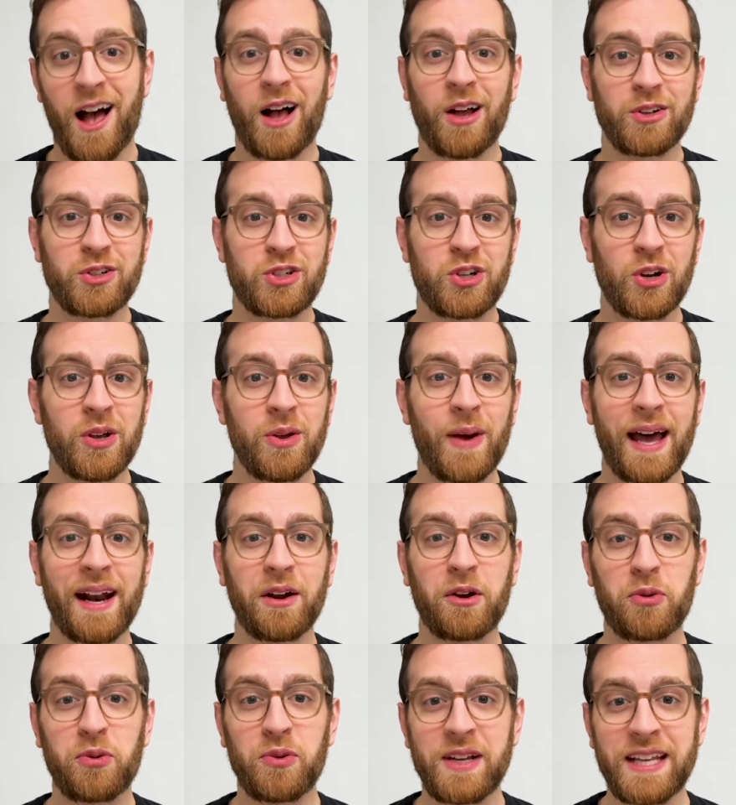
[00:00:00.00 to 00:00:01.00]
I'll show you how to
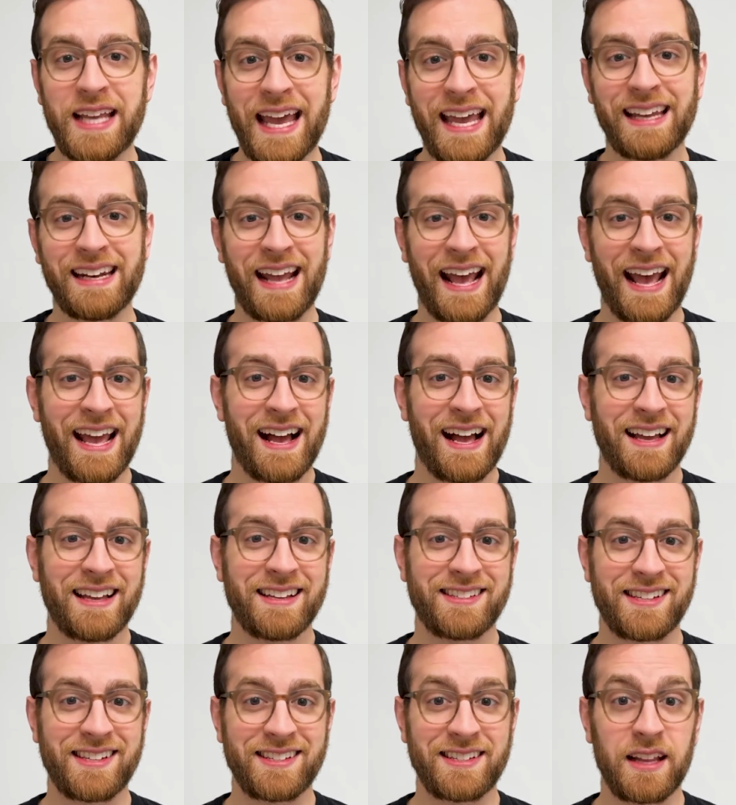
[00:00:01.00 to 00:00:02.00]
create an A I
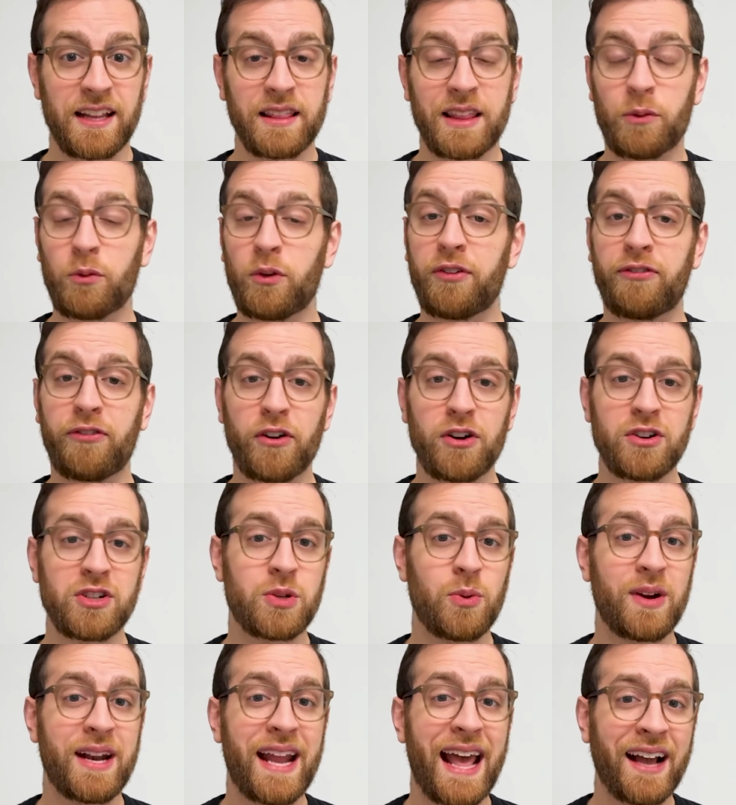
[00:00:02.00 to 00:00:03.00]
assistant that refers
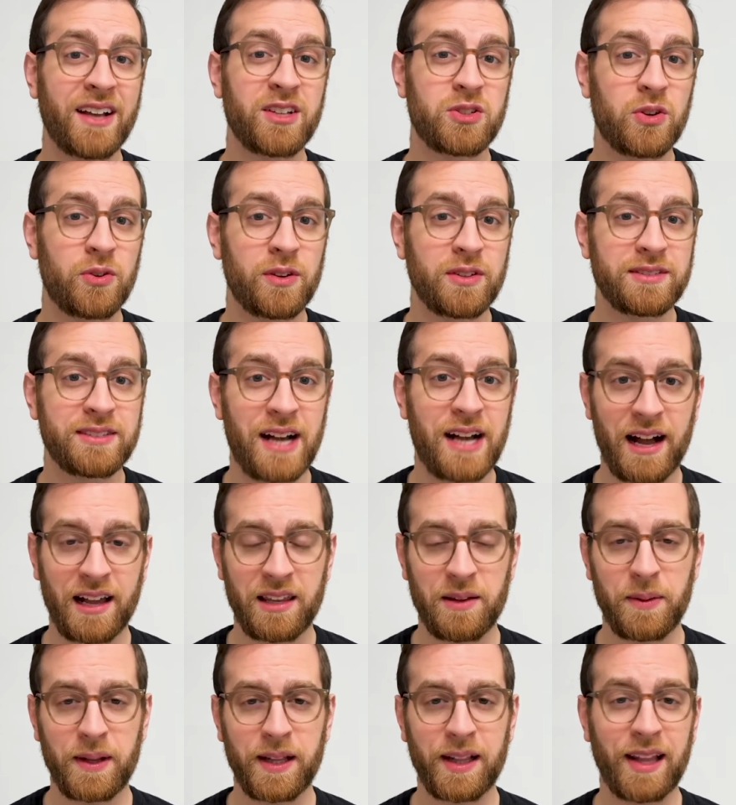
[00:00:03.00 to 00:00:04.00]
to an external
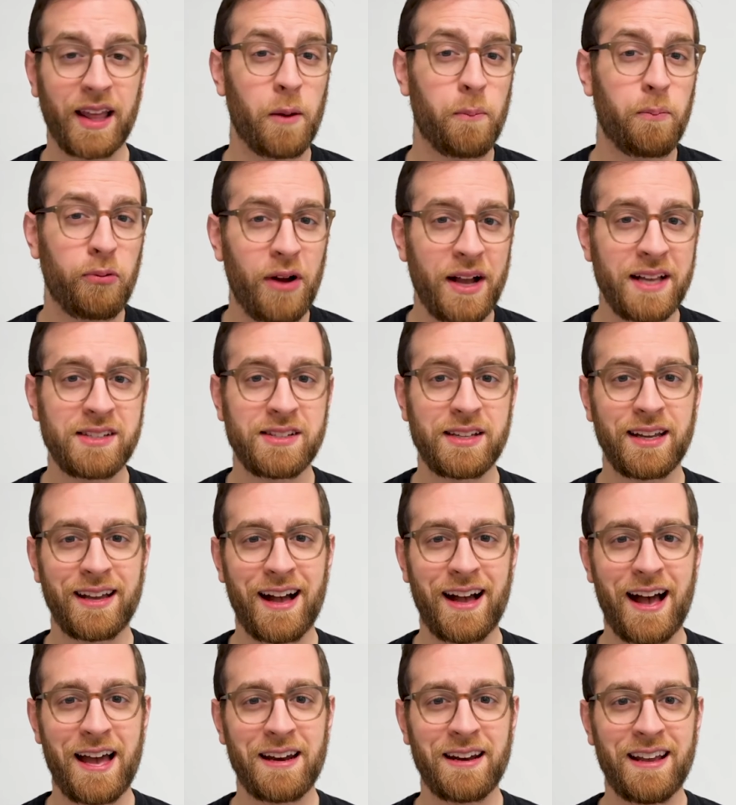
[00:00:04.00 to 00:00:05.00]
document, like a pricing
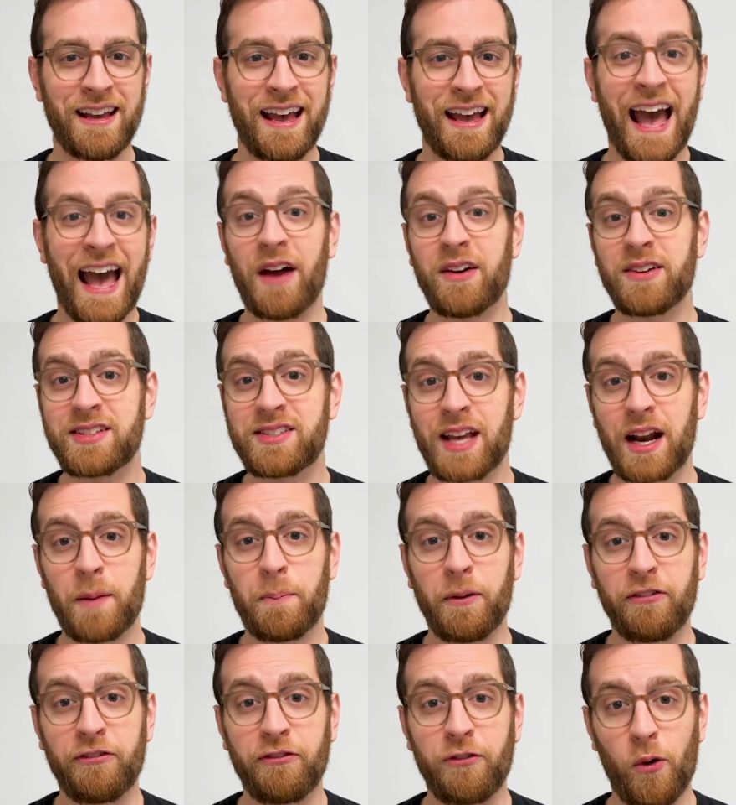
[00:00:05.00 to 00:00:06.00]
guide, how to set
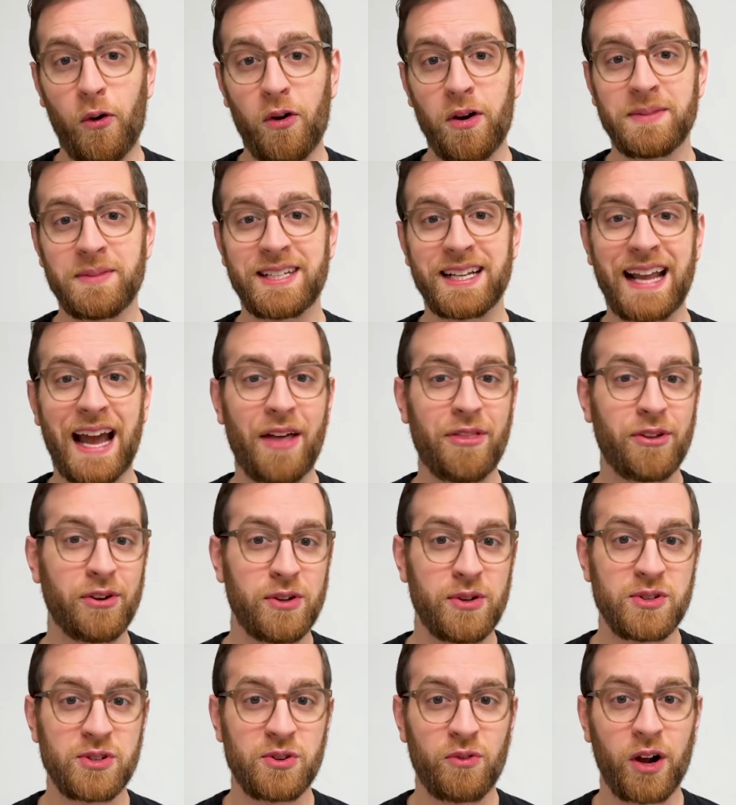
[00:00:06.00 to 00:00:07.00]
up a form to gather
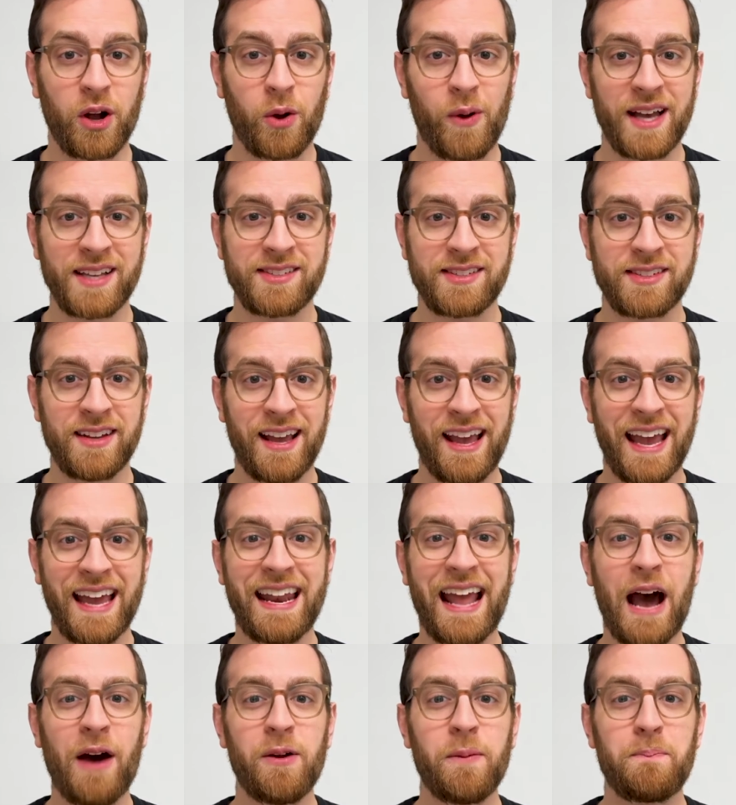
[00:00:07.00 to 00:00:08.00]
user requests,
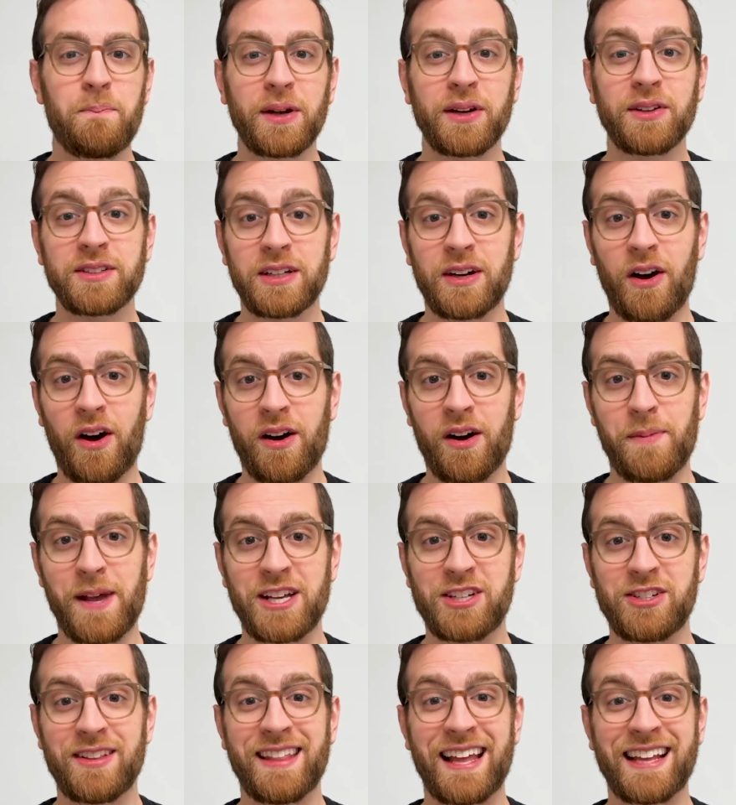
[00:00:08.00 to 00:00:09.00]
and how to build an
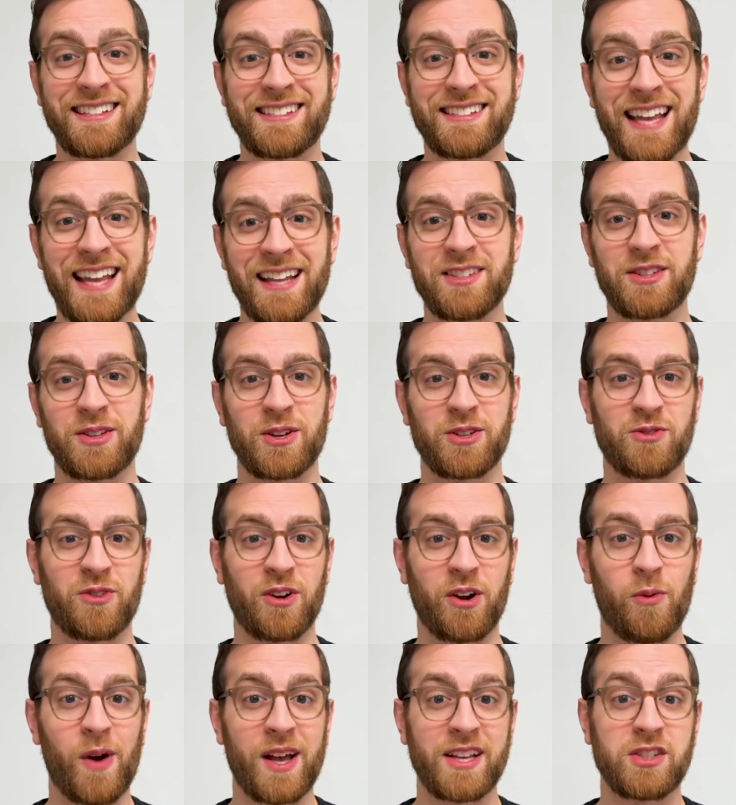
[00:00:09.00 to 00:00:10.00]
automation that sends those
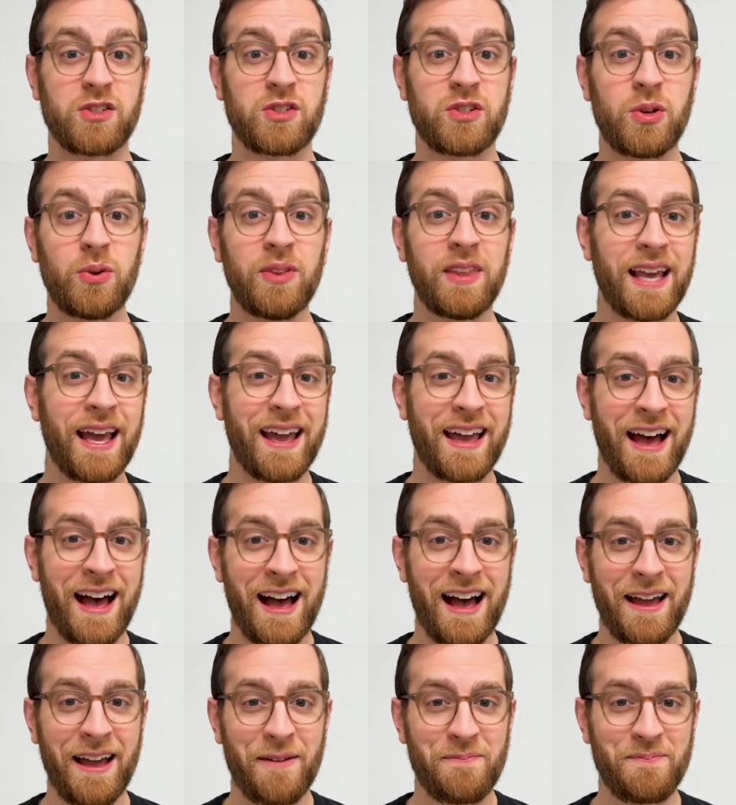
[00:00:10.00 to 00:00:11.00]
requests to the A I.